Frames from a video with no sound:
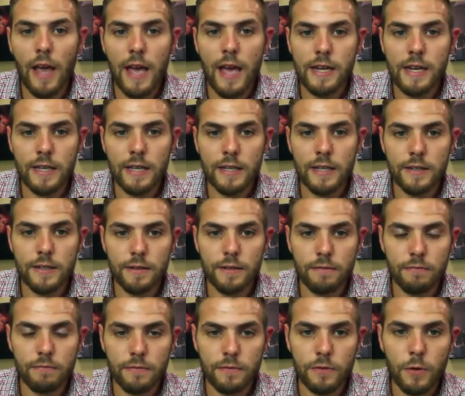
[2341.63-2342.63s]
and
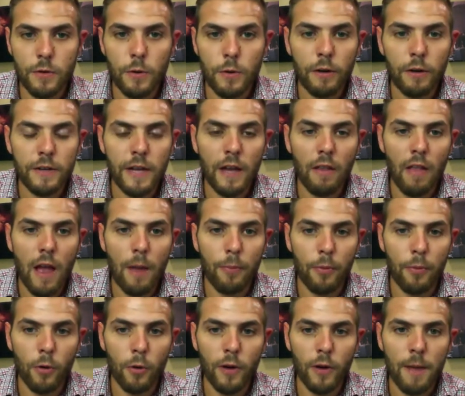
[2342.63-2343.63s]
his 2-year DLI
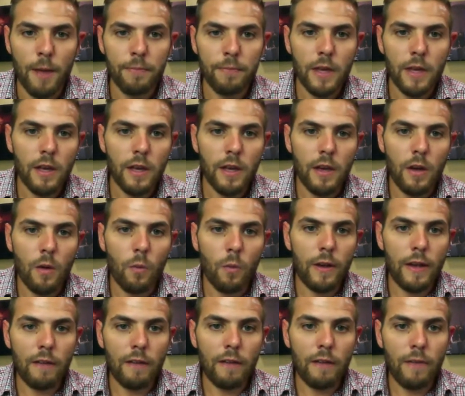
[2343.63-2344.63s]
program,
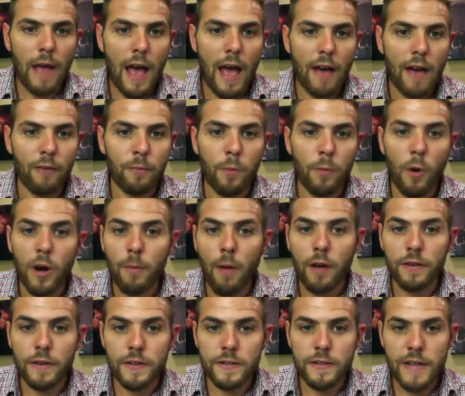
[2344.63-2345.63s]
we have brought him
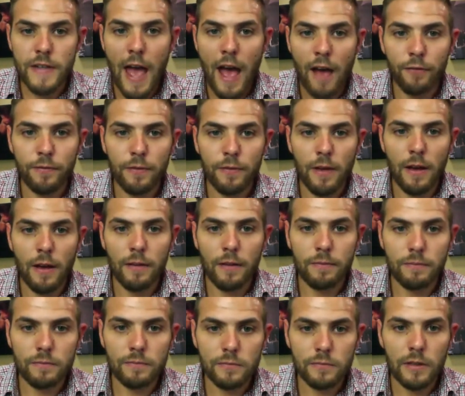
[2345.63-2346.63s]
on to staff
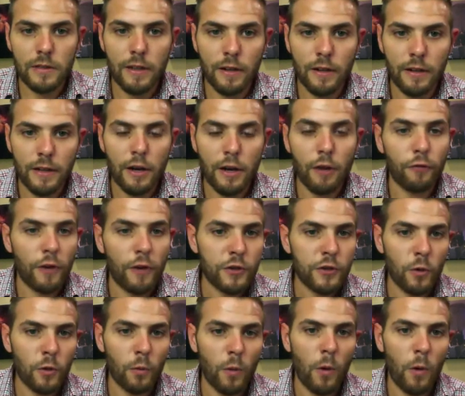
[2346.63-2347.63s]
in an
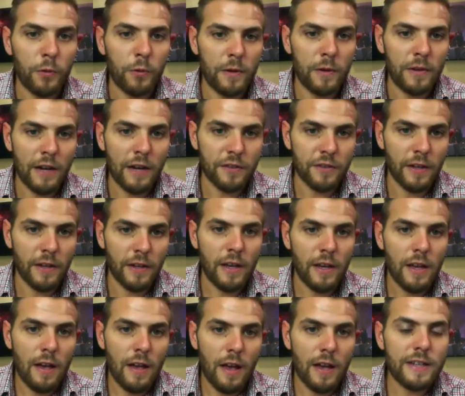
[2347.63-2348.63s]
official role, so he's actually
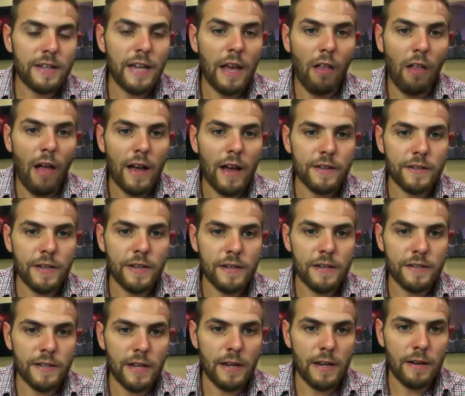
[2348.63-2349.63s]
a DLI
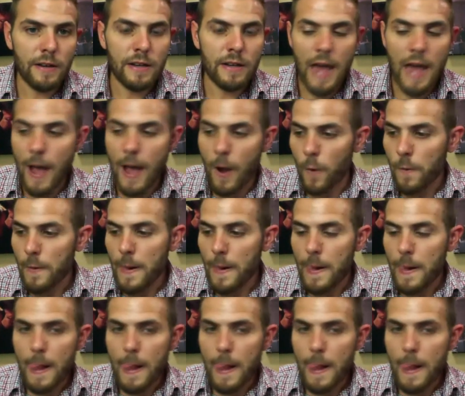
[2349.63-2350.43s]
assistant now.